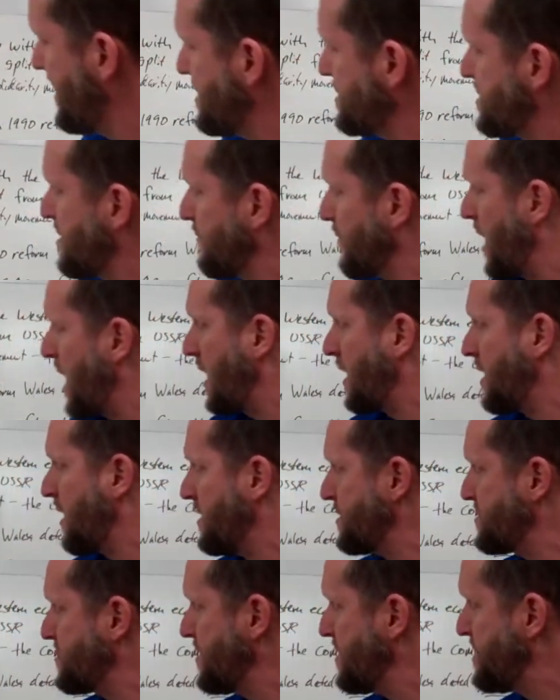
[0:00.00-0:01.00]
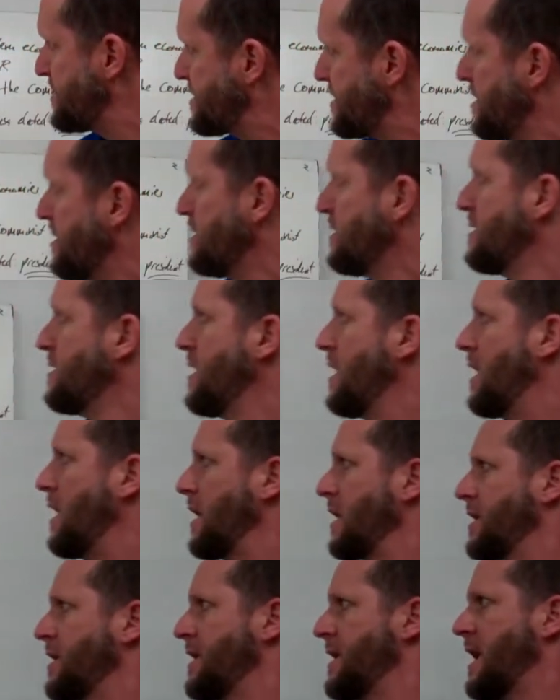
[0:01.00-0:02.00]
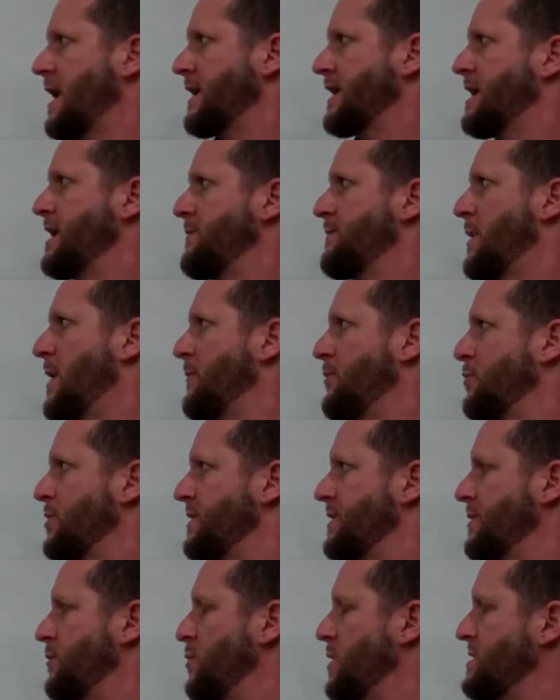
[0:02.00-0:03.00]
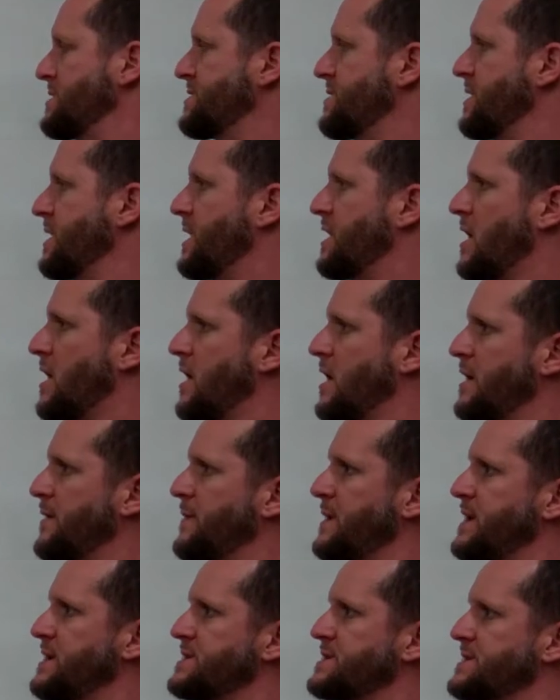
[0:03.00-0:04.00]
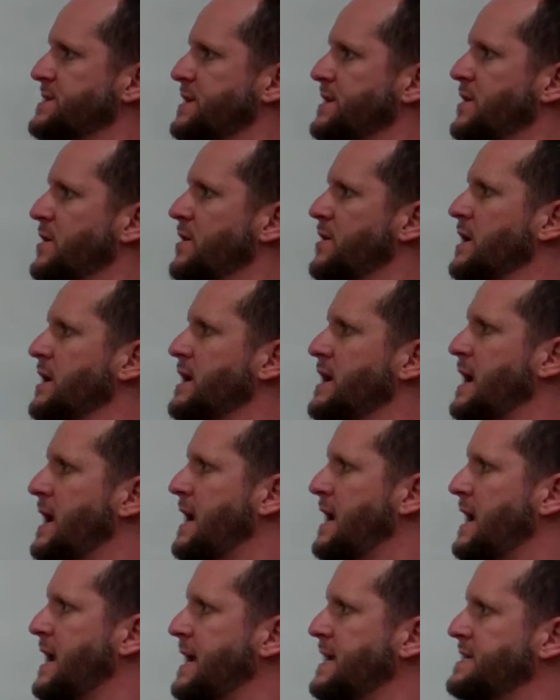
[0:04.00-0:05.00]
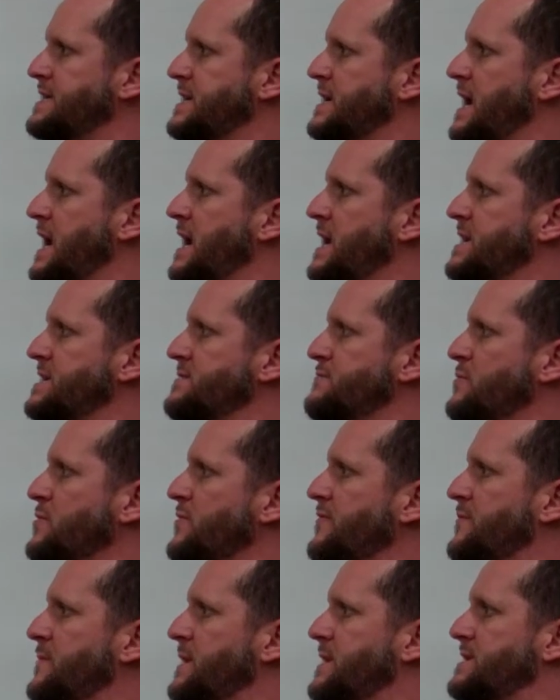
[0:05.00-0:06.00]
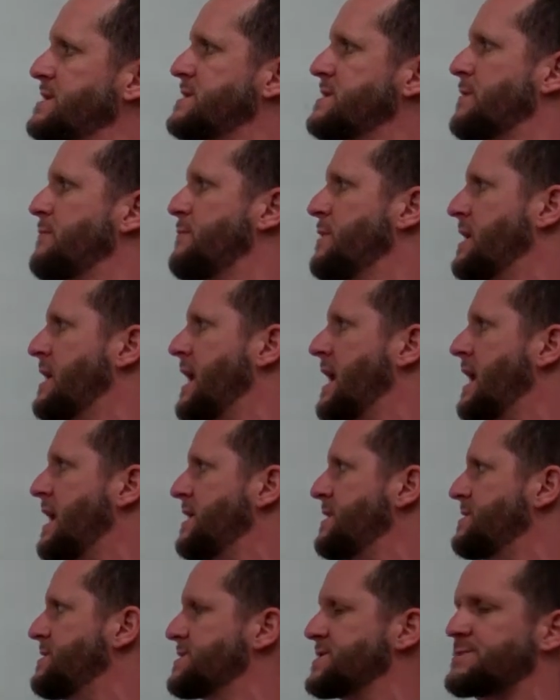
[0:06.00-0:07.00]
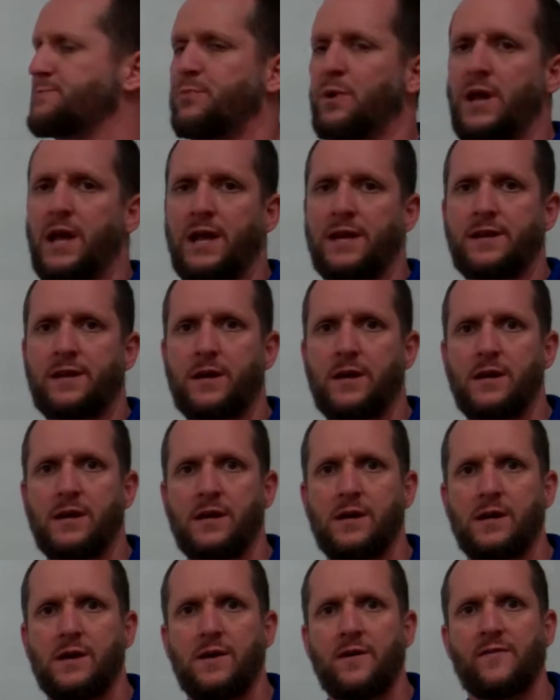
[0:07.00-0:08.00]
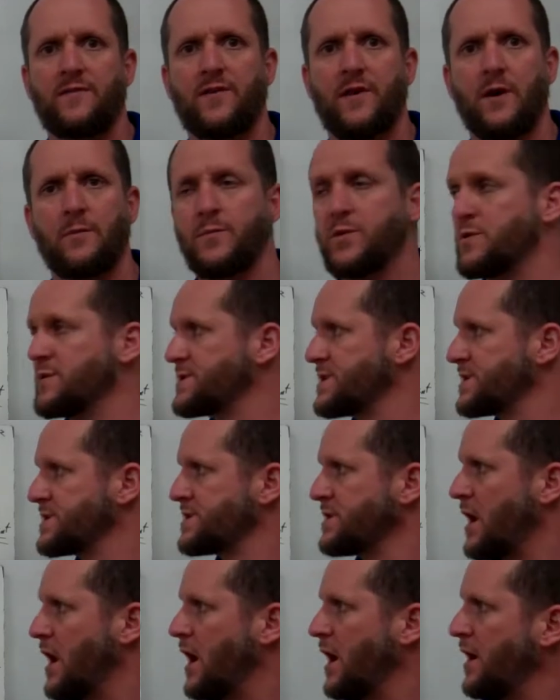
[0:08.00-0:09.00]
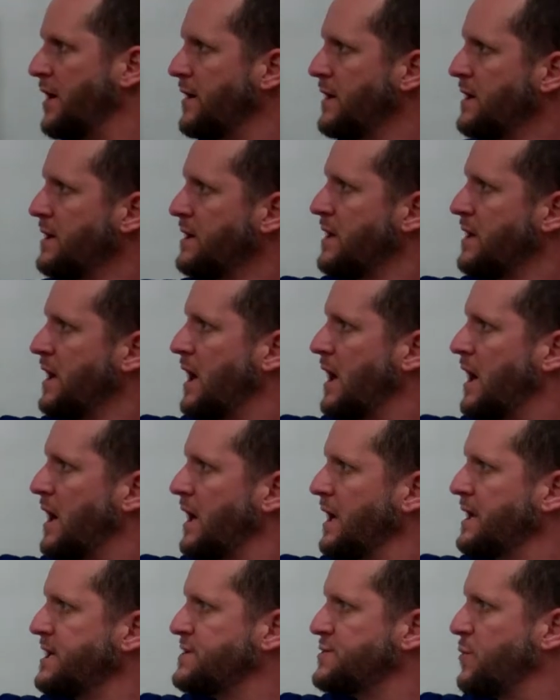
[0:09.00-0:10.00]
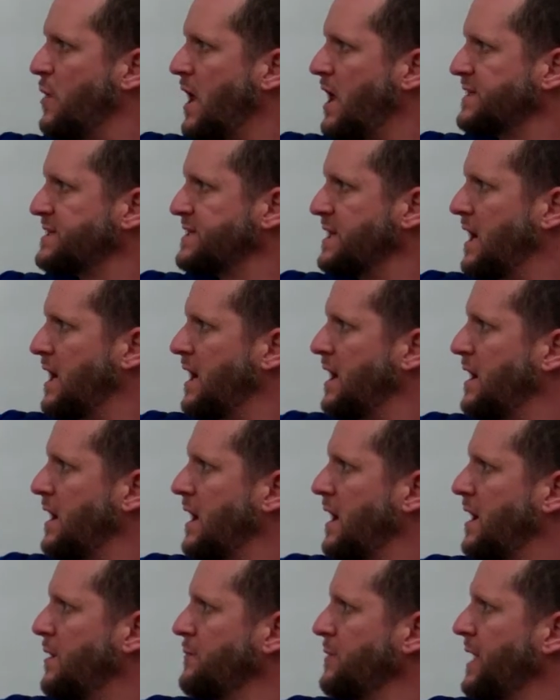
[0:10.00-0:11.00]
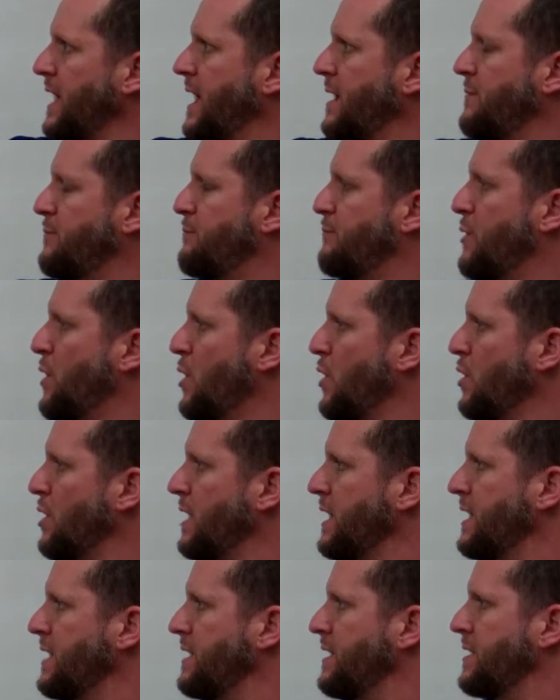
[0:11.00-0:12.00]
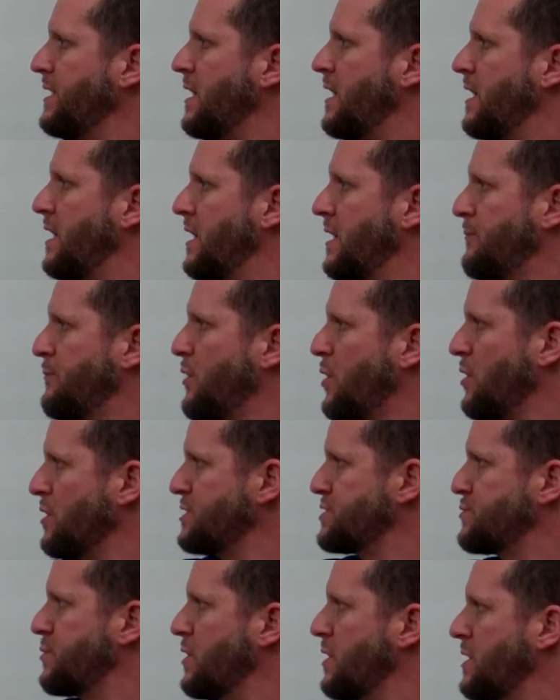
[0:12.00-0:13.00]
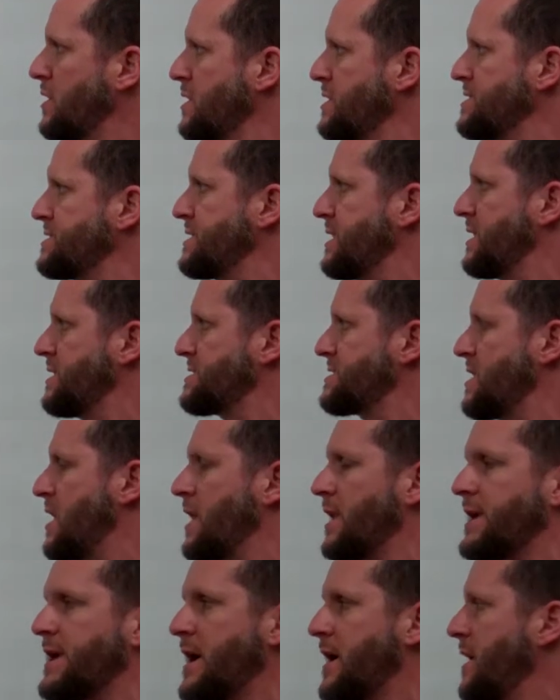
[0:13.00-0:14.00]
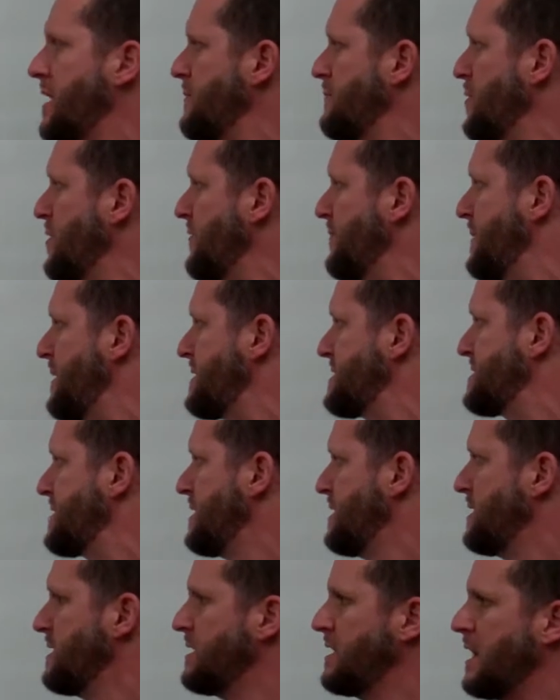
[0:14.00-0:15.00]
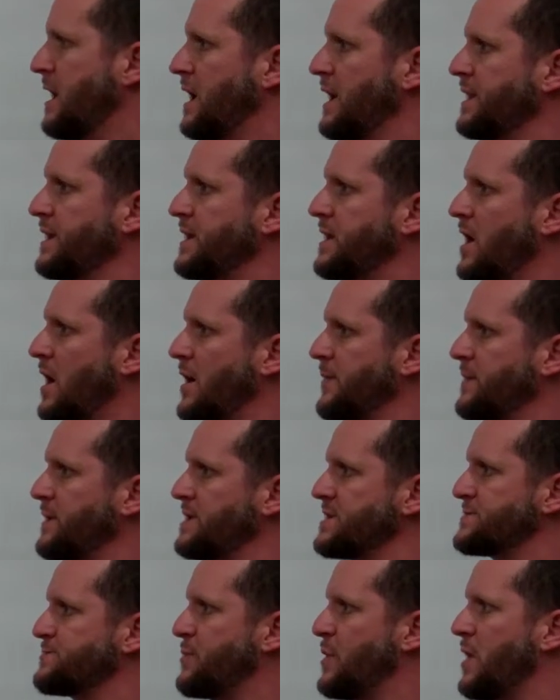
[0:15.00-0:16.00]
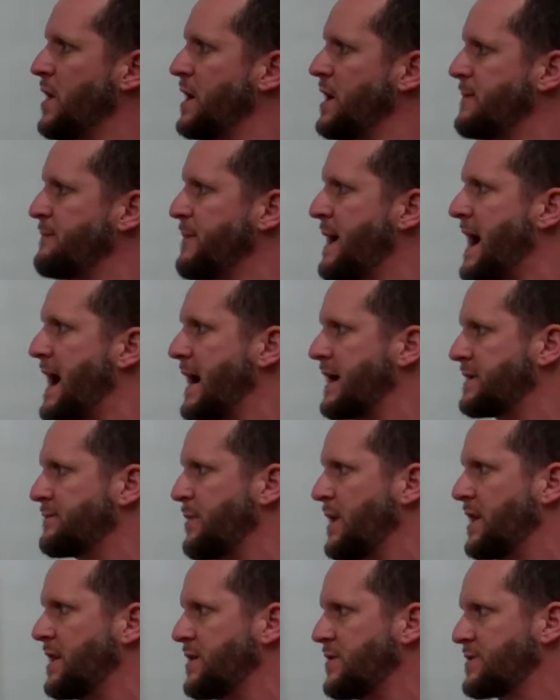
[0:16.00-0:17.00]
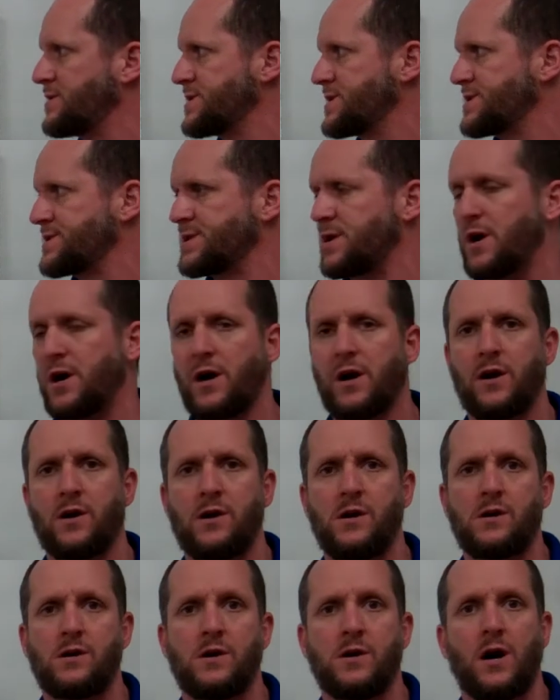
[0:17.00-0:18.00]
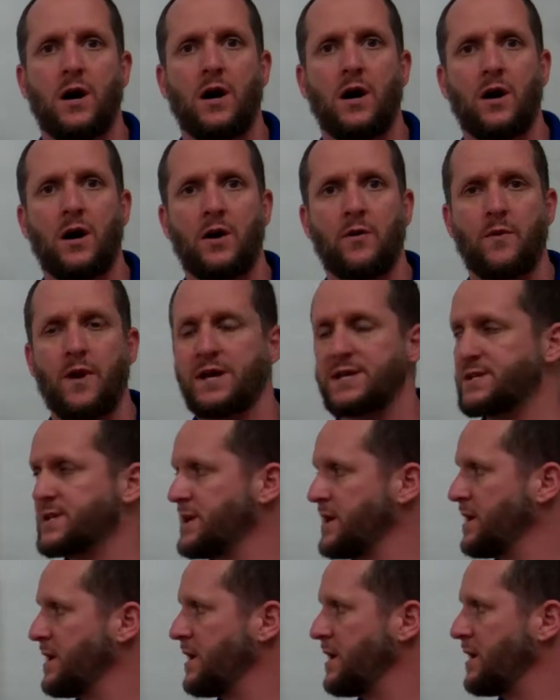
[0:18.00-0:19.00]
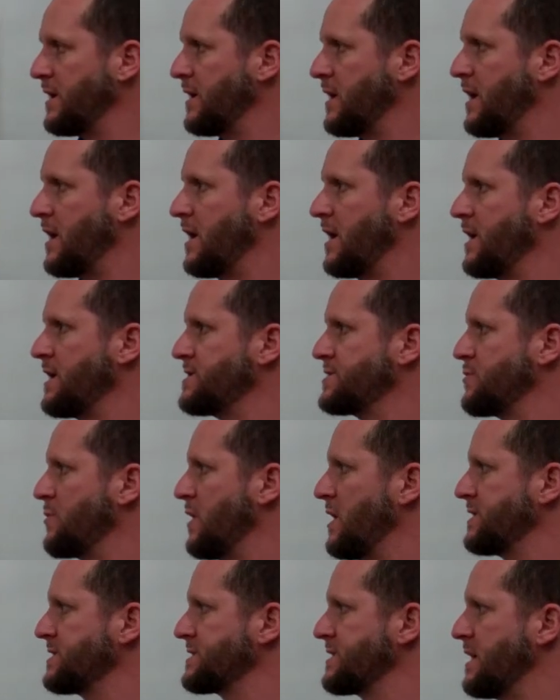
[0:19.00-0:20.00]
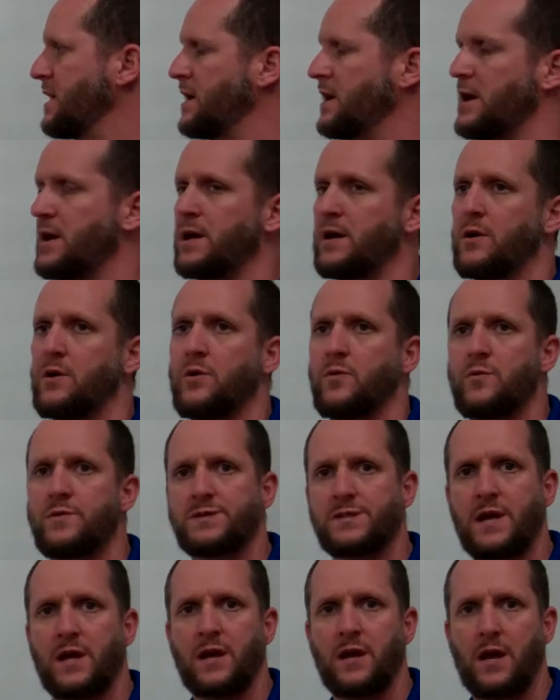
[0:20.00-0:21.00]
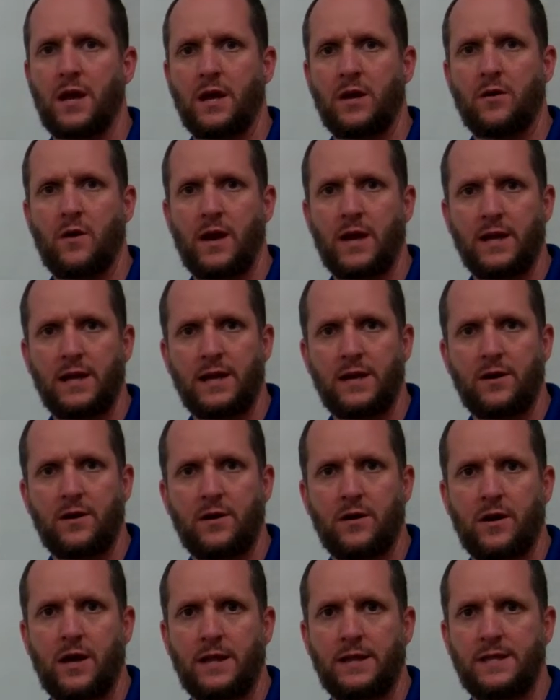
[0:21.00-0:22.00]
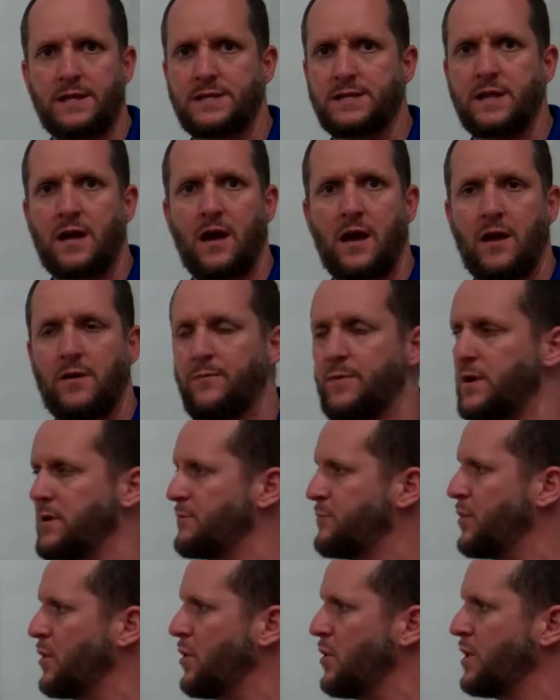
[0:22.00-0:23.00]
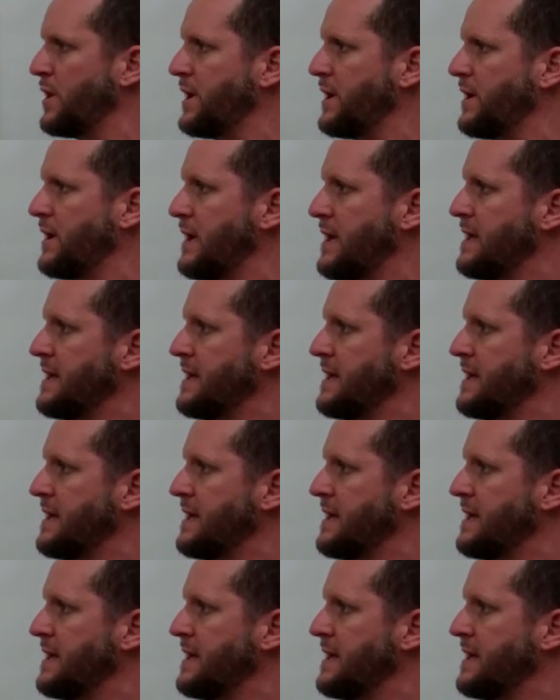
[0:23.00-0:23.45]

Eastern Bloc countries could not keep up with Western economies. In the early 1980s, movements began to split from USSR. Lech Walesa led Poland and Polish workers in the solidarity movement. The Communist Party, backed by the USSR, arrested Lech Walesa, who was a great leader at this time in Poland.